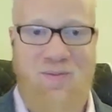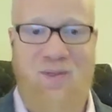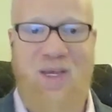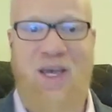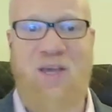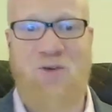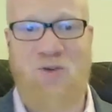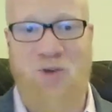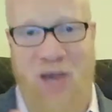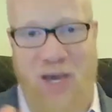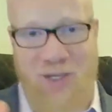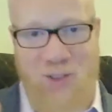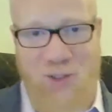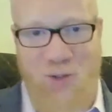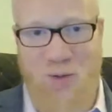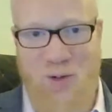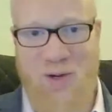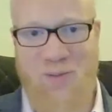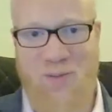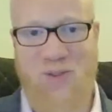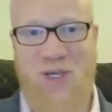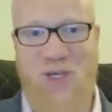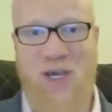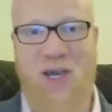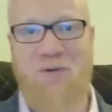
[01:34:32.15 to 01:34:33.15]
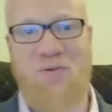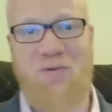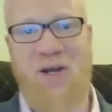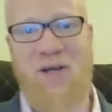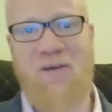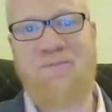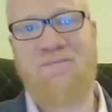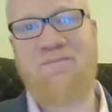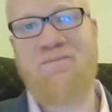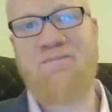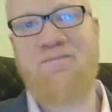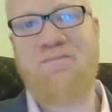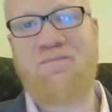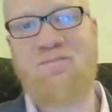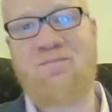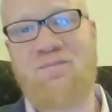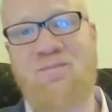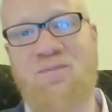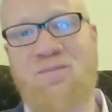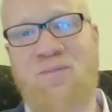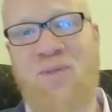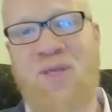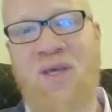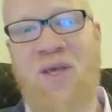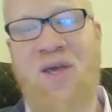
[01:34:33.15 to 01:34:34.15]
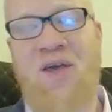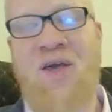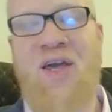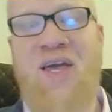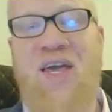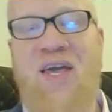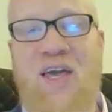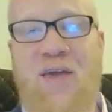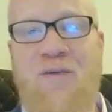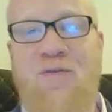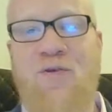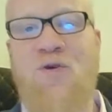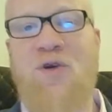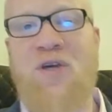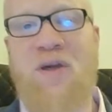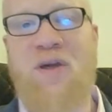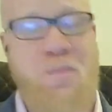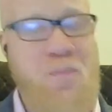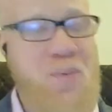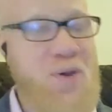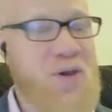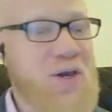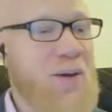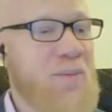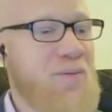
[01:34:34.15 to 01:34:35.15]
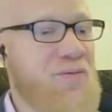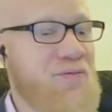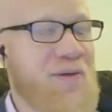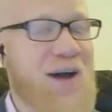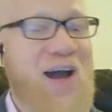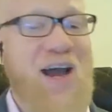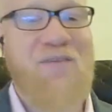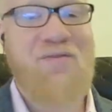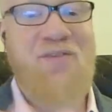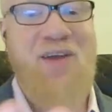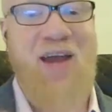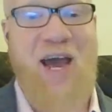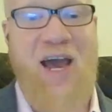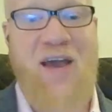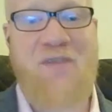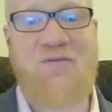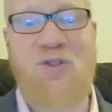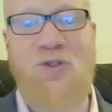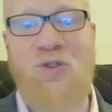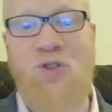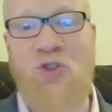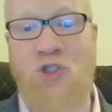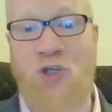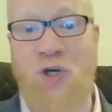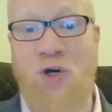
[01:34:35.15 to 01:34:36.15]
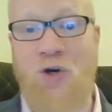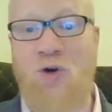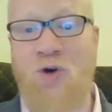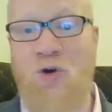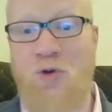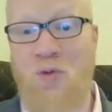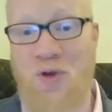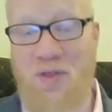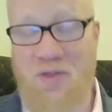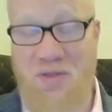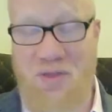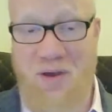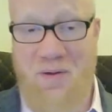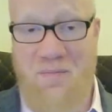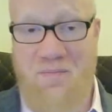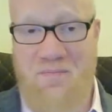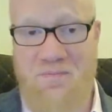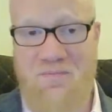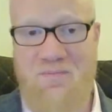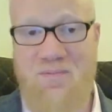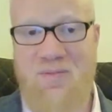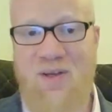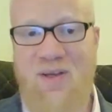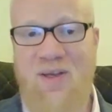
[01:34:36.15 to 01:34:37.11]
And you guys know what I'm saying, right? If you can pick up 5 knives and juggle with them,